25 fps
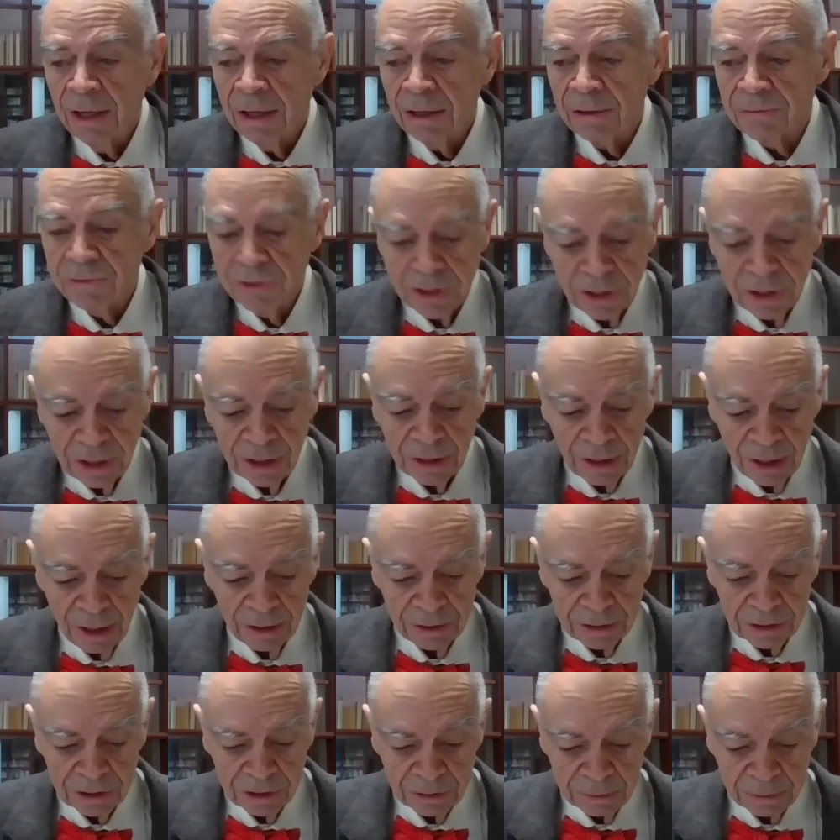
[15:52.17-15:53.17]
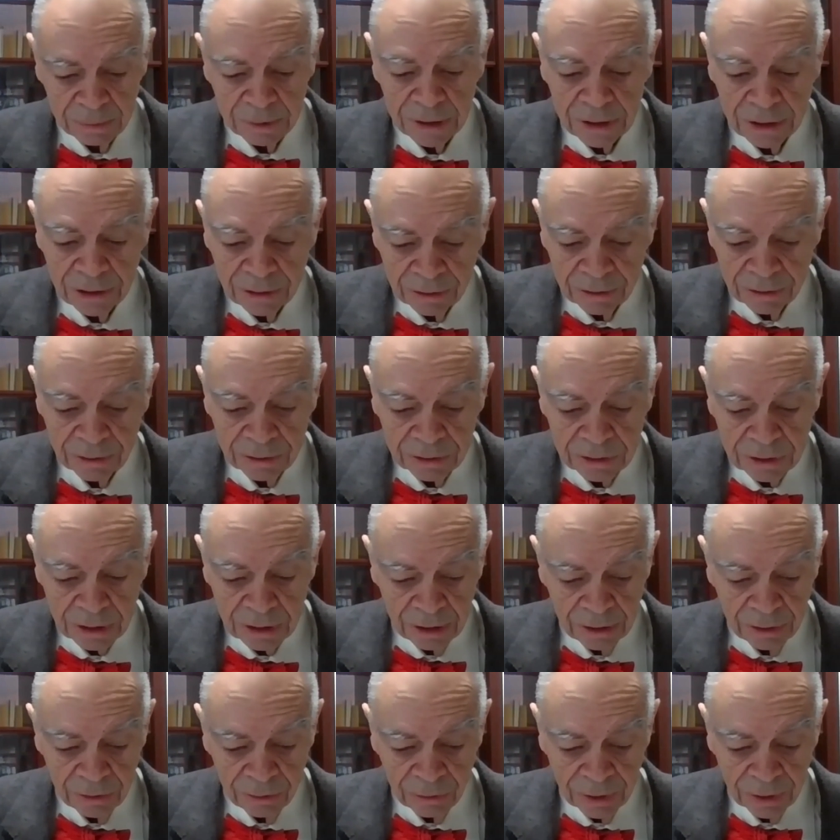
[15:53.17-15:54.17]
of genealogical materials
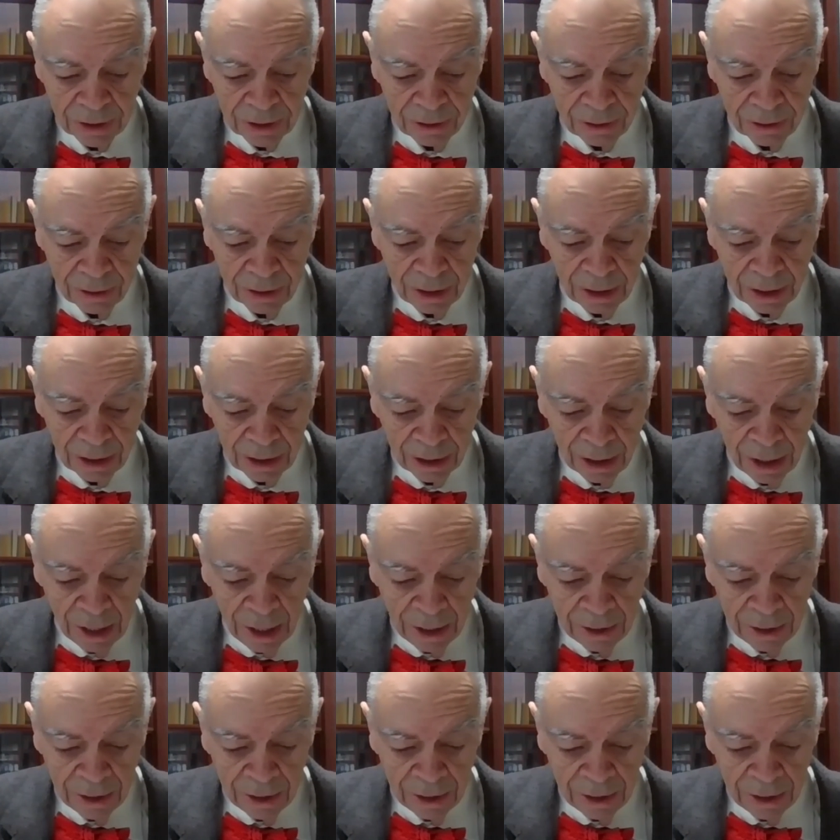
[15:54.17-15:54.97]
on North Carolina.